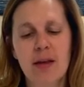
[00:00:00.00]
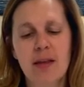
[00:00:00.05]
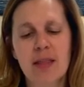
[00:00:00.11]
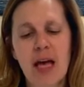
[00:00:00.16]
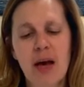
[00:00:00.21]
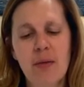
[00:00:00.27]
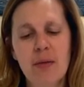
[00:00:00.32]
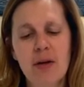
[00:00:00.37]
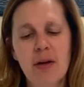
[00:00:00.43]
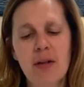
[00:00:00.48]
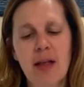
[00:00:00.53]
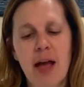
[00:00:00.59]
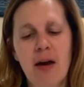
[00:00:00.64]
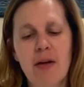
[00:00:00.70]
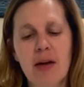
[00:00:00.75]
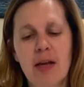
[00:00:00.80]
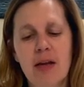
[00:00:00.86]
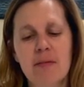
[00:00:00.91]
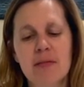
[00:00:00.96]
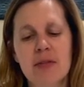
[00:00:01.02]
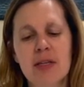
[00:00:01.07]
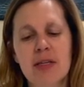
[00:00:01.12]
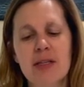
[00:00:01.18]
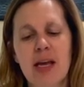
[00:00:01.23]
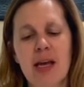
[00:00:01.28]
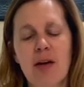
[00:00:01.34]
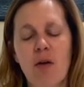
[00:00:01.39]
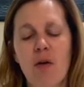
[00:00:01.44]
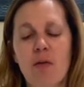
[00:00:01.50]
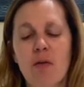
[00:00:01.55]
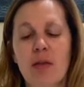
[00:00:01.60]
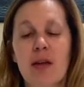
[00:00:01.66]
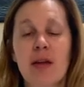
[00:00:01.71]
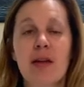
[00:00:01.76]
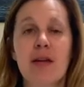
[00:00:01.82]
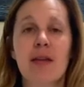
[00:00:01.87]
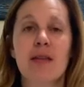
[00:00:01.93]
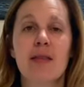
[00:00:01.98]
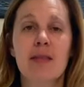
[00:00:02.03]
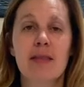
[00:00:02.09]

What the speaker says: That would allow him to take only